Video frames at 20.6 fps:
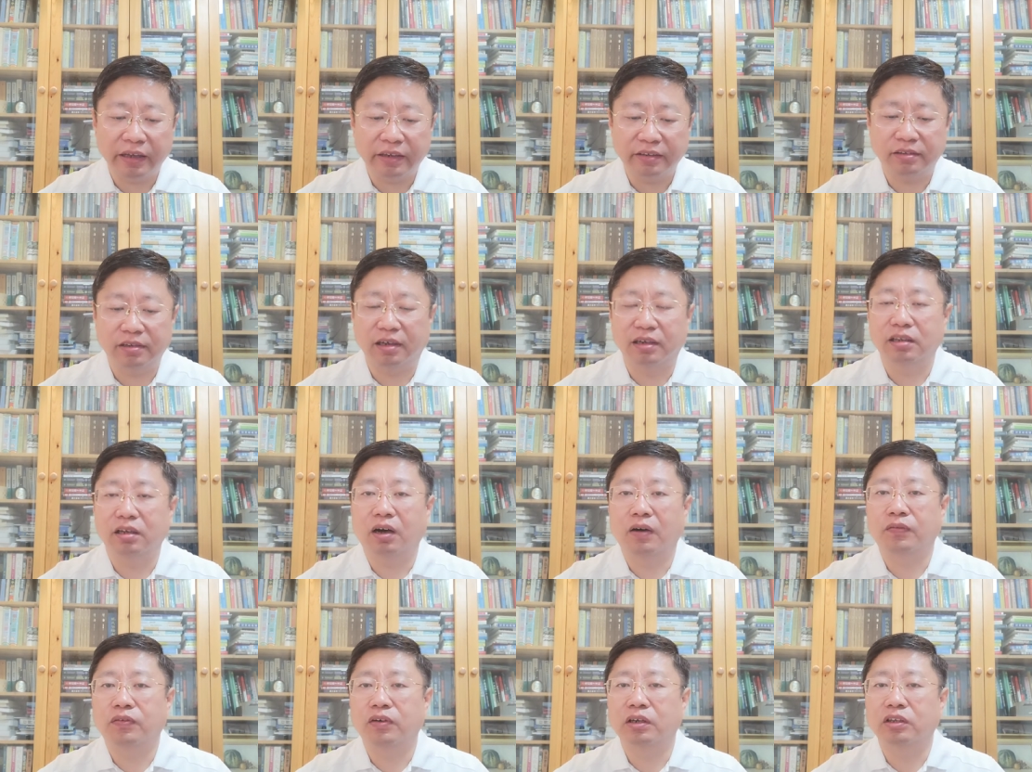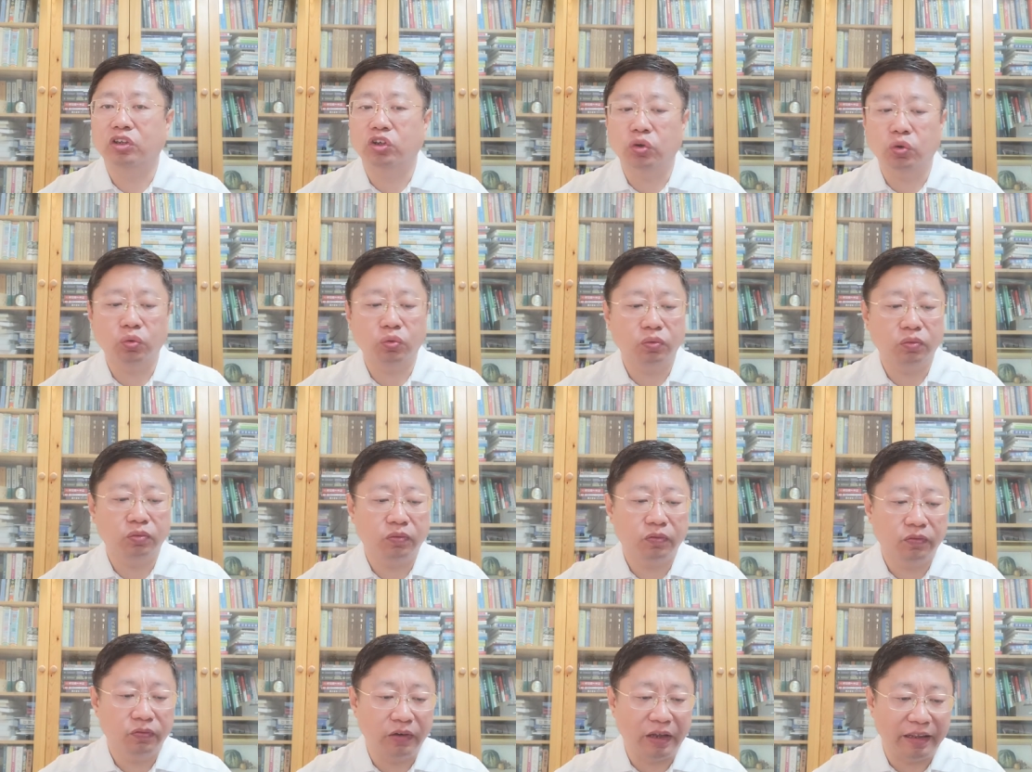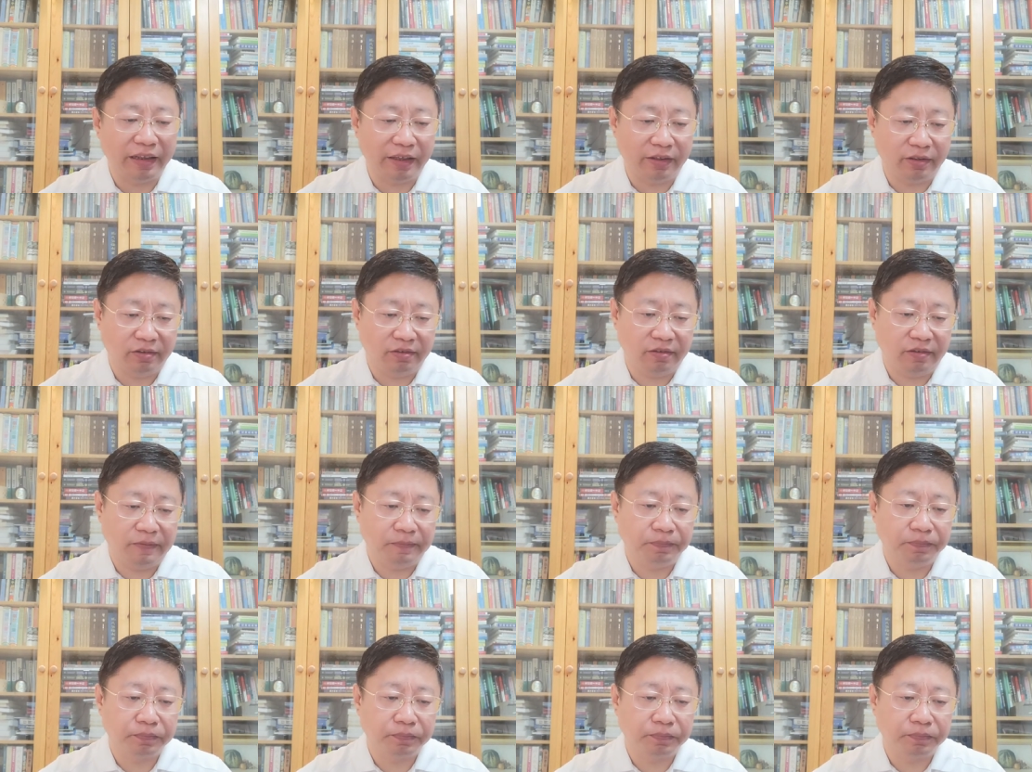asset of the new finance.